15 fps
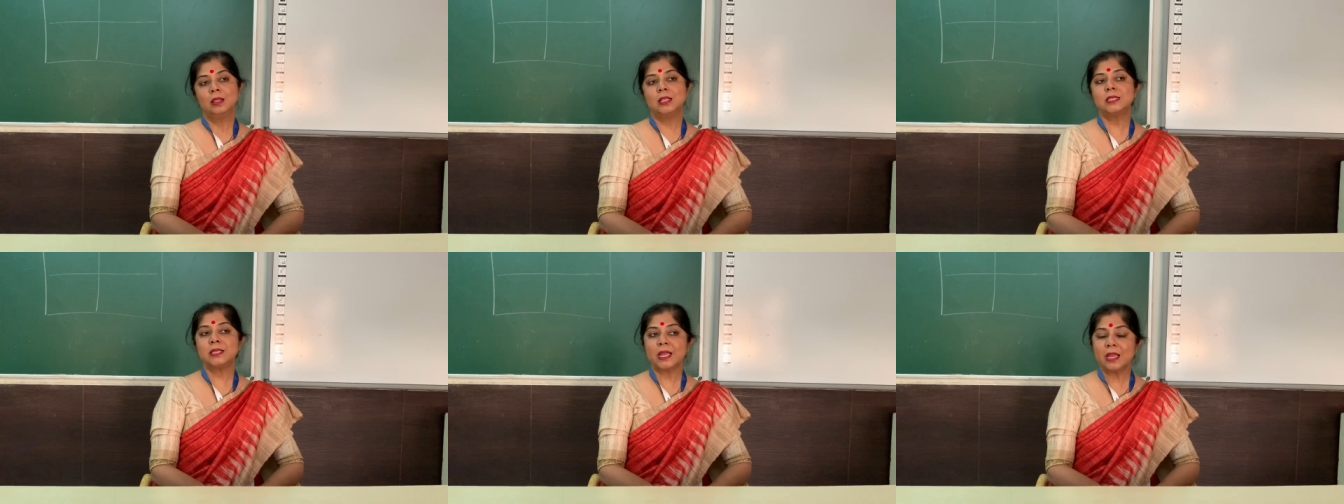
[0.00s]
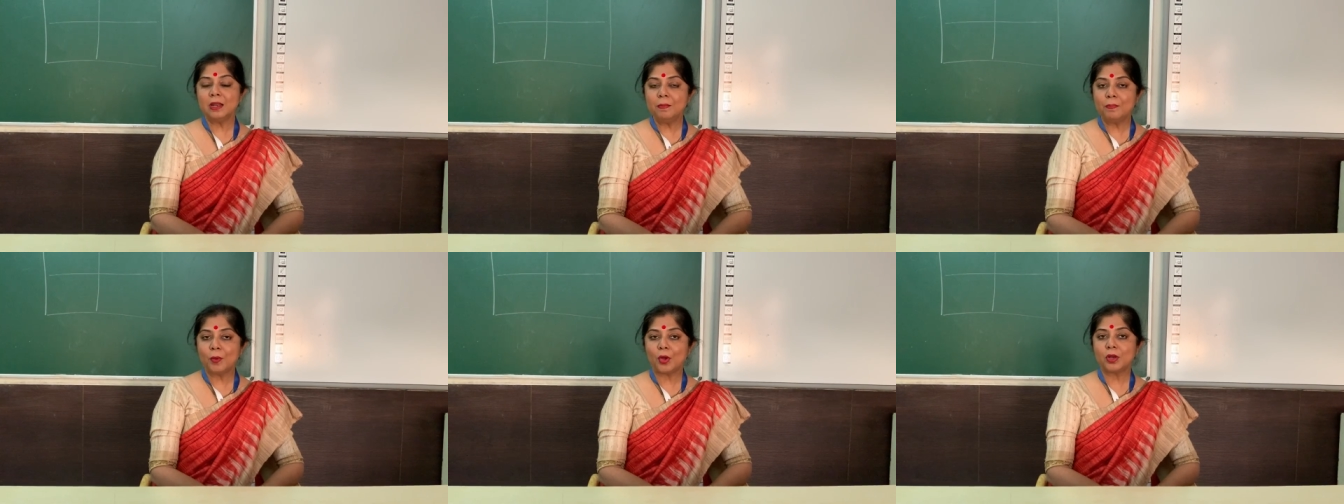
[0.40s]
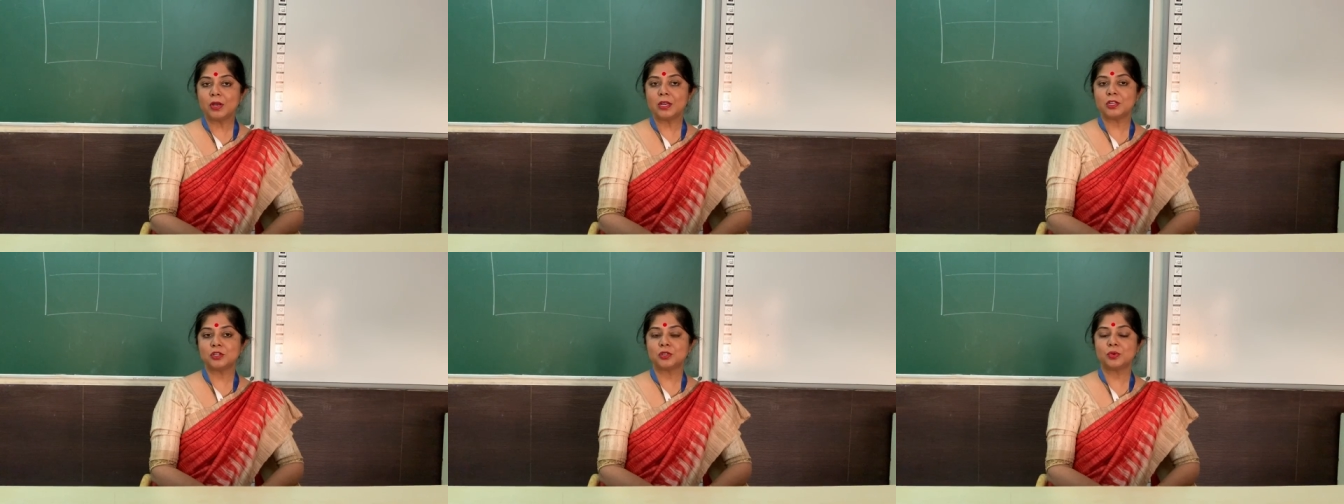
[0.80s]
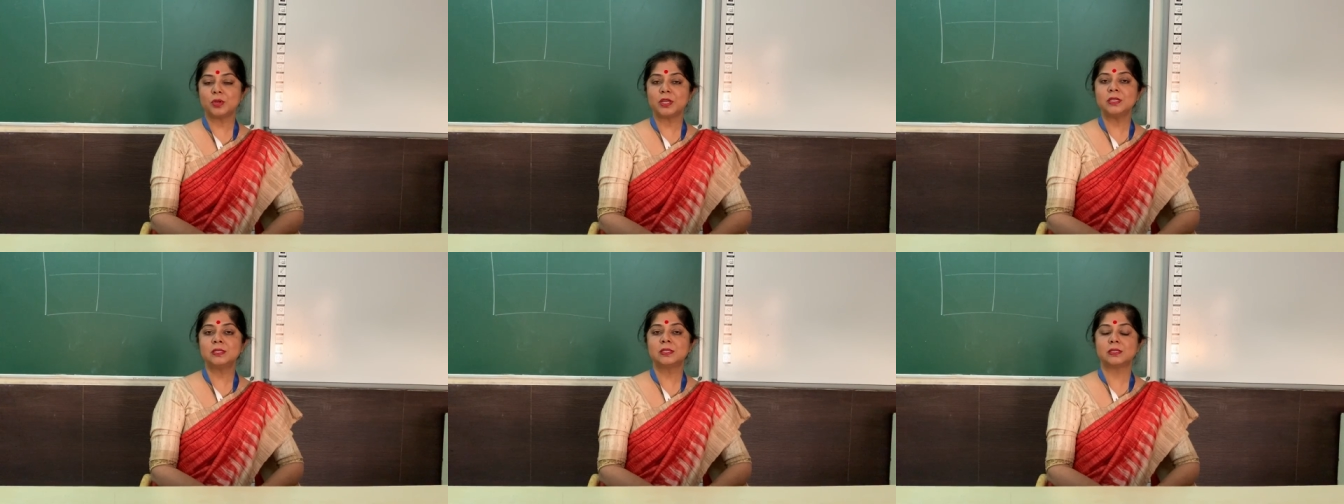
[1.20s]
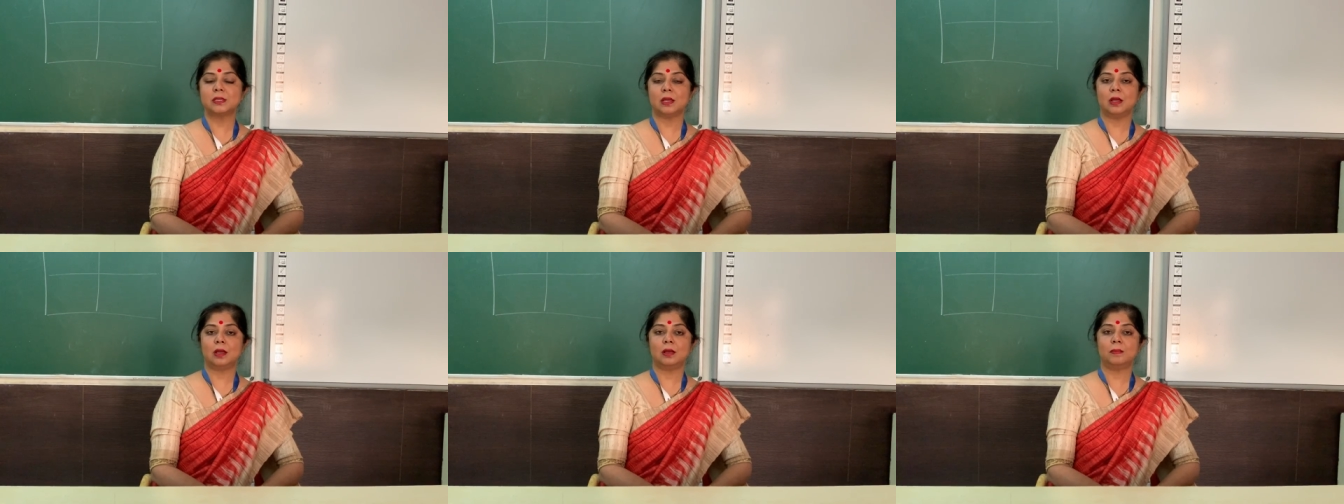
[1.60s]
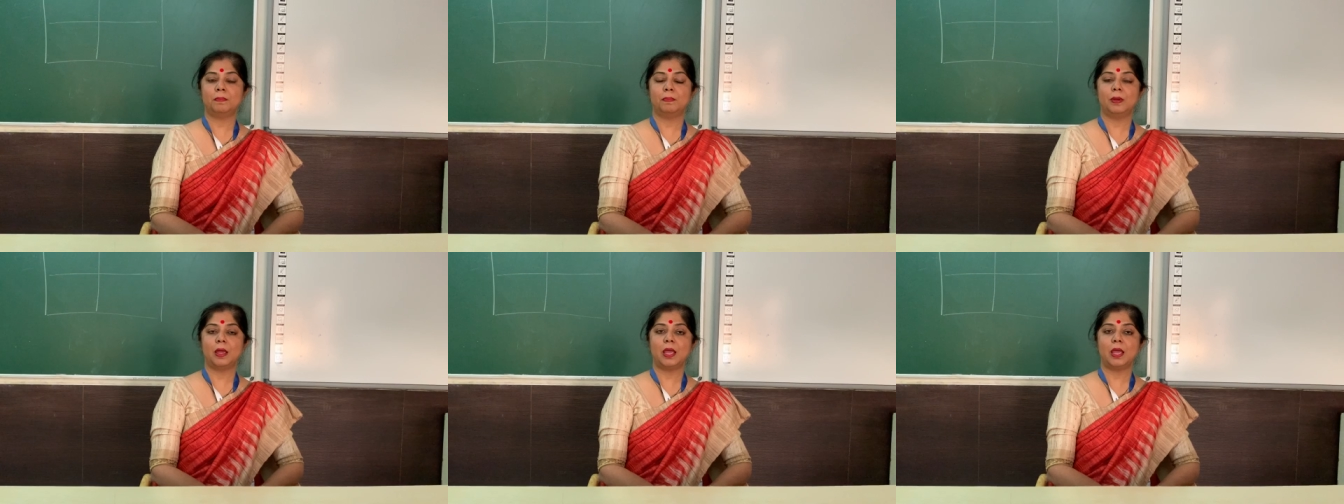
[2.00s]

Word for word: The second important issue is uh,